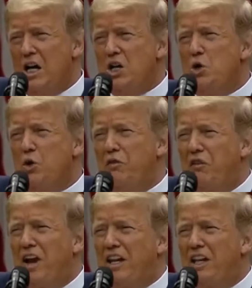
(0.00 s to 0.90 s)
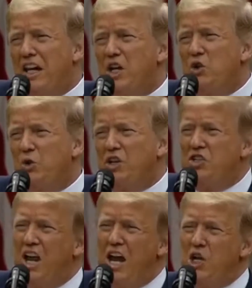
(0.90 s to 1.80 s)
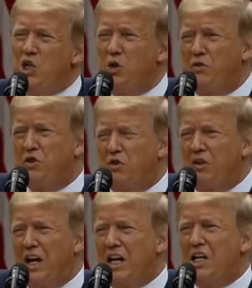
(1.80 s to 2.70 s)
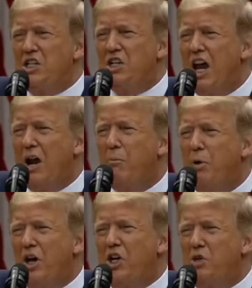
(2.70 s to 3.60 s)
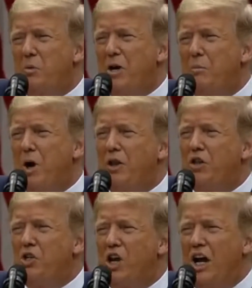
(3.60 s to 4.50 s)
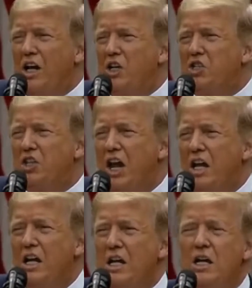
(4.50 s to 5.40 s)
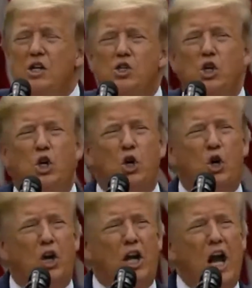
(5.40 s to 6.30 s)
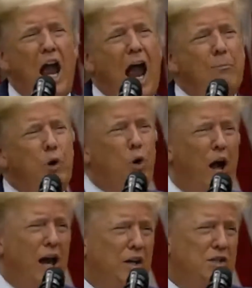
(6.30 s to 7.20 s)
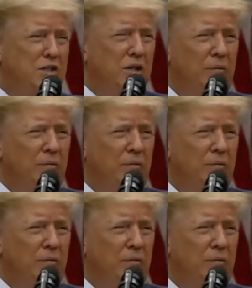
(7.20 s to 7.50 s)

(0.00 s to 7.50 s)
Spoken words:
to reflect the increased danger of surveillance and punishment by the Chinese state security apparatus.